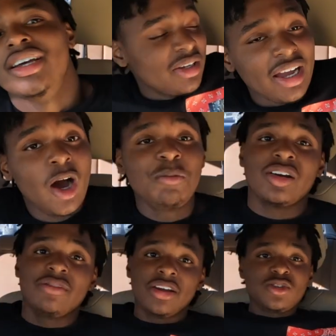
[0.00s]
But yeah, I hope
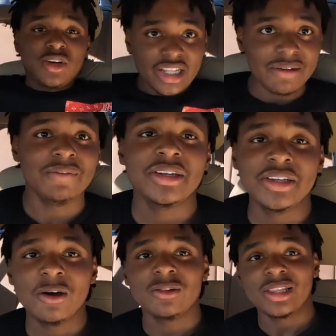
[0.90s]
y'all enjoyed that
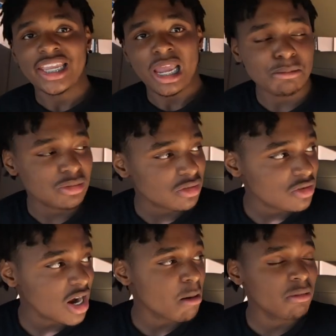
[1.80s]
video. Like, comment,
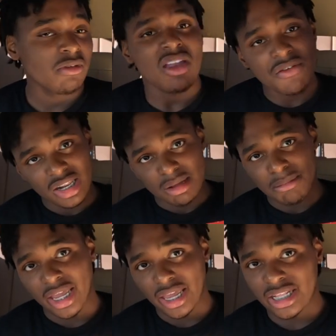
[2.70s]
subscribe. We finna get
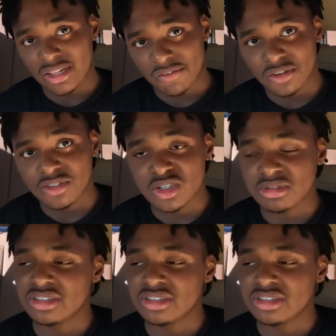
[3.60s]
back active on YouTube.